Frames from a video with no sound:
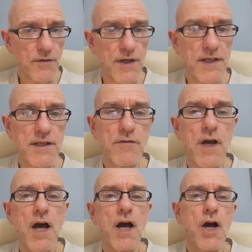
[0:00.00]
Okay, so
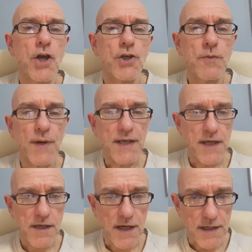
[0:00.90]
you
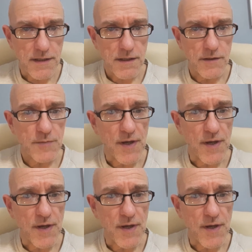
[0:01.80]
bake cakes and